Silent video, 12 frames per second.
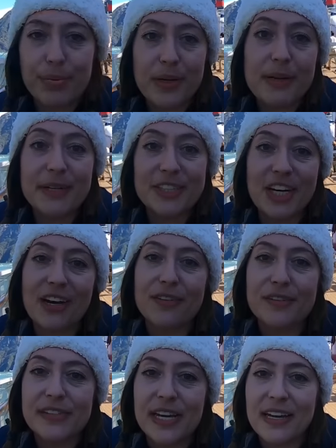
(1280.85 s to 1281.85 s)
pretty much out
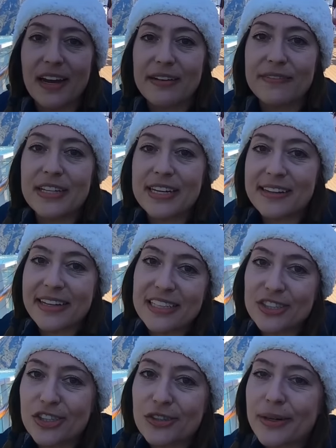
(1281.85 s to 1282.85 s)
of sight of the
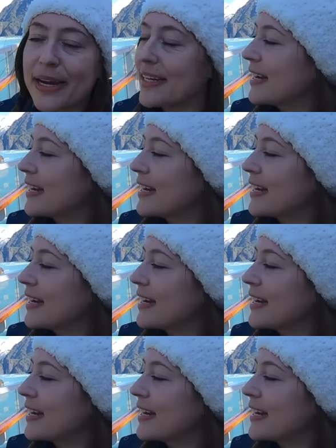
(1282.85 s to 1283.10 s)
glacier right